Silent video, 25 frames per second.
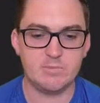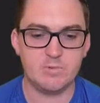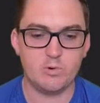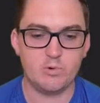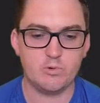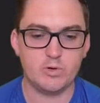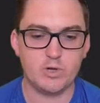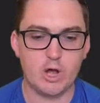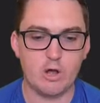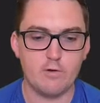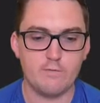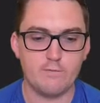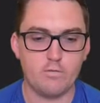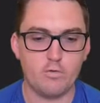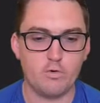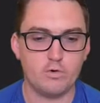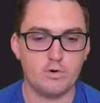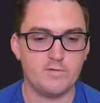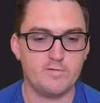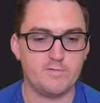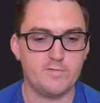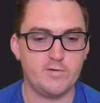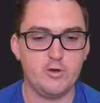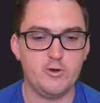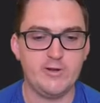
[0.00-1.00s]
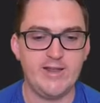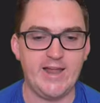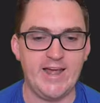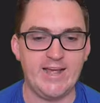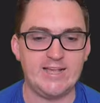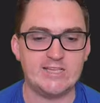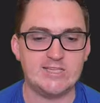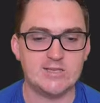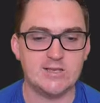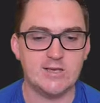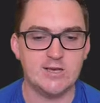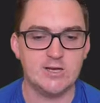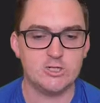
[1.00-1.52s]
But we'll go forward a few
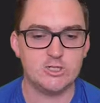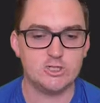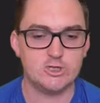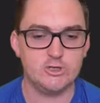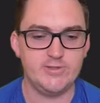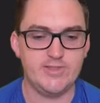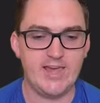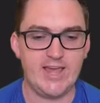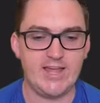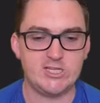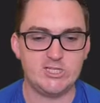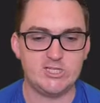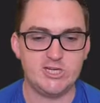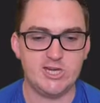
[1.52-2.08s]
days to that